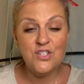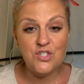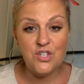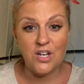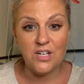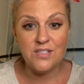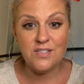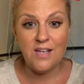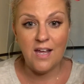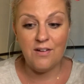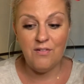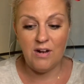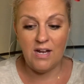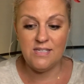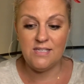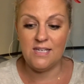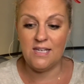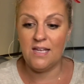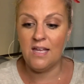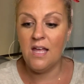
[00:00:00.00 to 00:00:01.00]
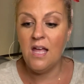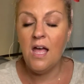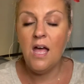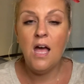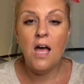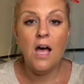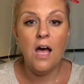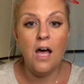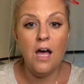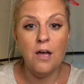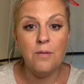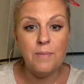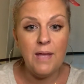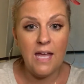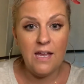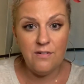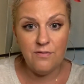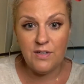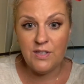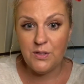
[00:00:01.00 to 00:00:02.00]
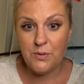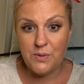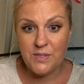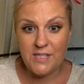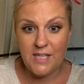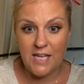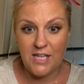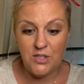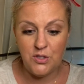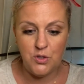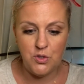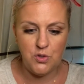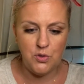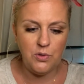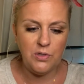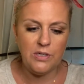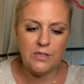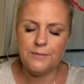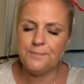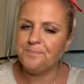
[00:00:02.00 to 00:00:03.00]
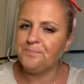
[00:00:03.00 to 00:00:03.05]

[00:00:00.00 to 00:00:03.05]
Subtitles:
Sky Rising. Henry Louis Gates Jr.